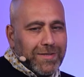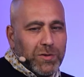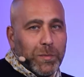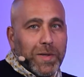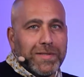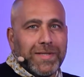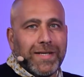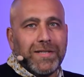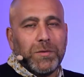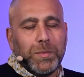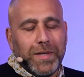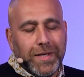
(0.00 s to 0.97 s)
super exciting
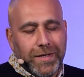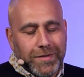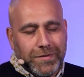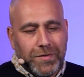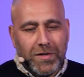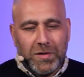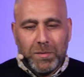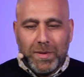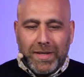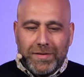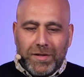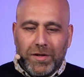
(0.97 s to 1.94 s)
to be here to talk
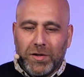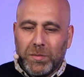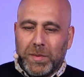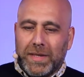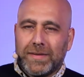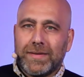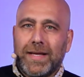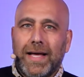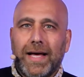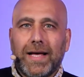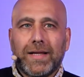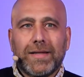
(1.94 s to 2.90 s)
about URB-IT
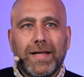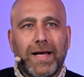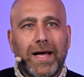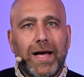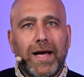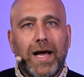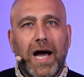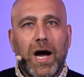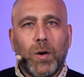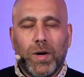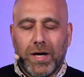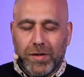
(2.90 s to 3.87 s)
and
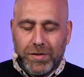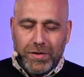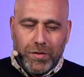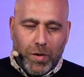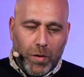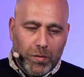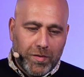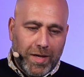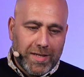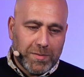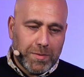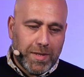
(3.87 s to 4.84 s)
how our growth
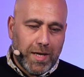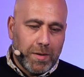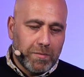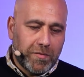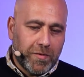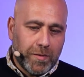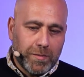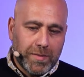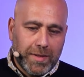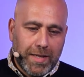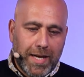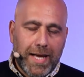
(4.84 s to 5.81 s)
has become from
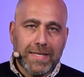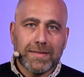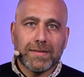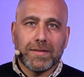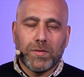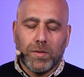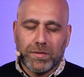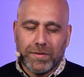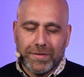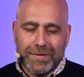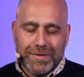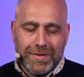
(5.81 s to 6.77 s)
the last
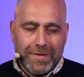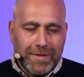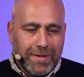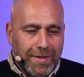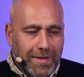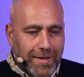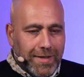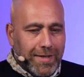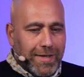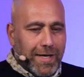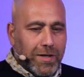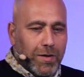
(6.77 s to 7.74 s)
quarters.
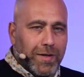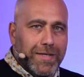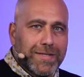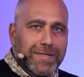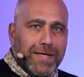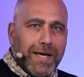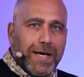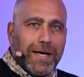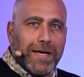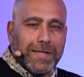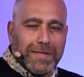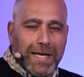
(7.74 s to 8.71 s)
I know it's
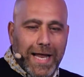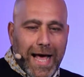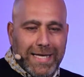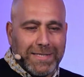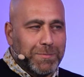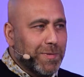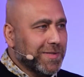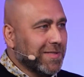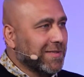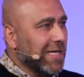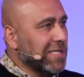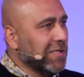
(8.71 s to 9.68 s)
the last
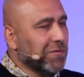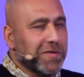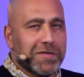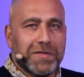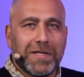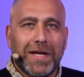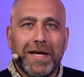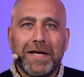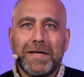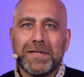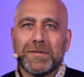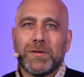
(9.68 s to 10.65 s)
presentation for
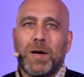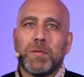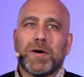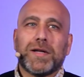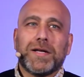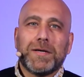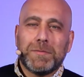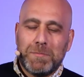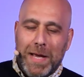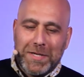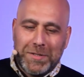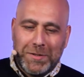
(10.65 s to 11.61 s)
today, so I'm gonna
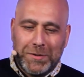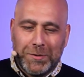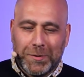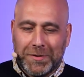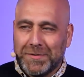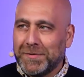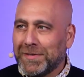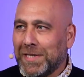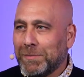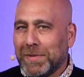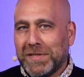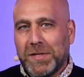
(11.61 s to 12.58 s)
make sure to
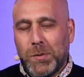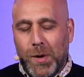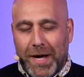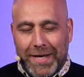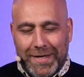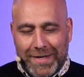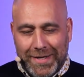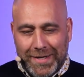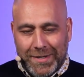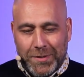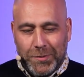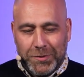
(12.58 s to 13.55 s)
keep it
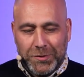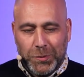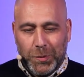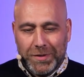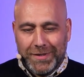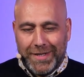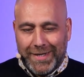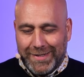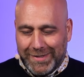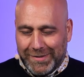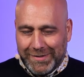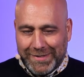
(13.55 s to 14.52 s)
quite short
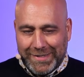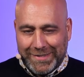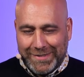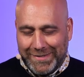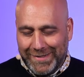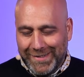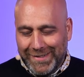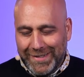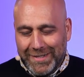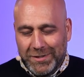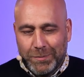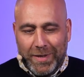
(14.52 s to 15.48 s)
and concise,
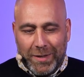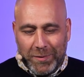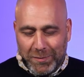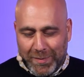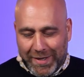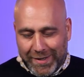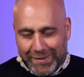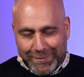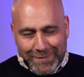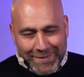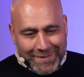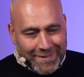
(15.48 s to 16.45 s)
so bear with me here.
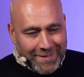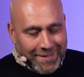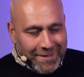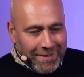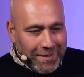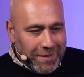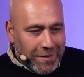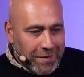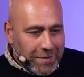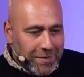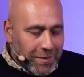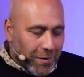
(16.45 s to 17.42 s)

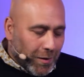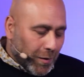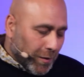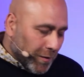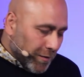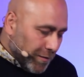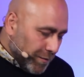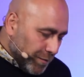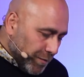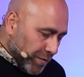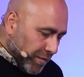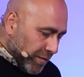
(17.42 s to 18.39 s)
So
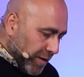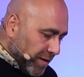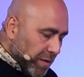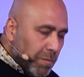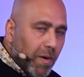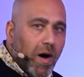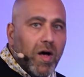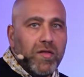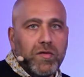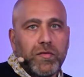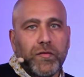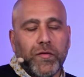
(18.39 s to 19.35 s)
the
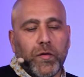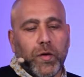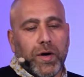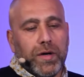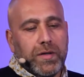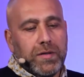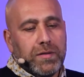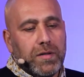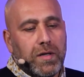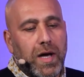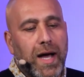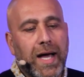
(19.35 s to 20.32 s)
demand for
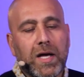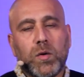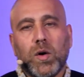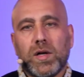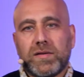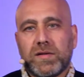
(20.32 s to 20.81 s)
high-quality